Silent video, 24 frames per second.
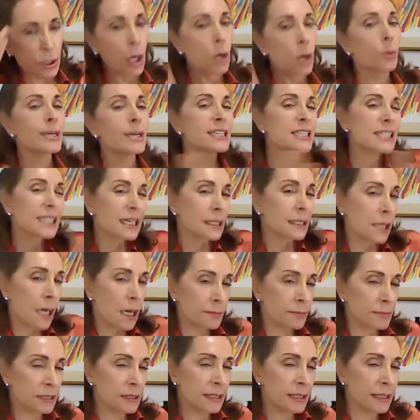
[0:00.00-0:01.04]
wait a second, I'm a
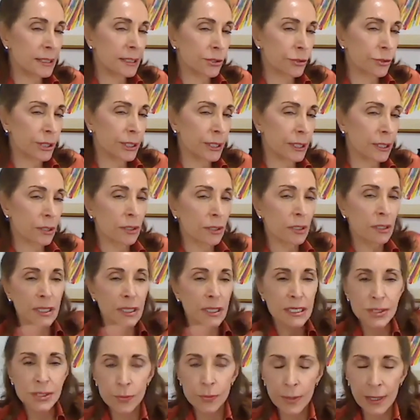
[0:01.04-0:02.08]
leader here.
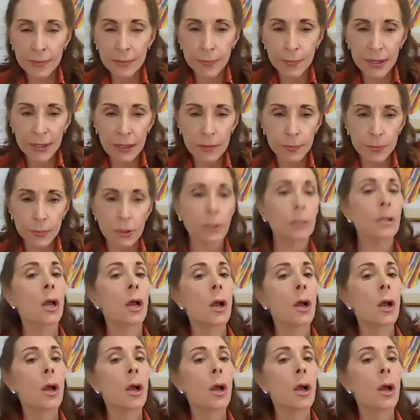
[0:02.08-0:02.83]
These are my people.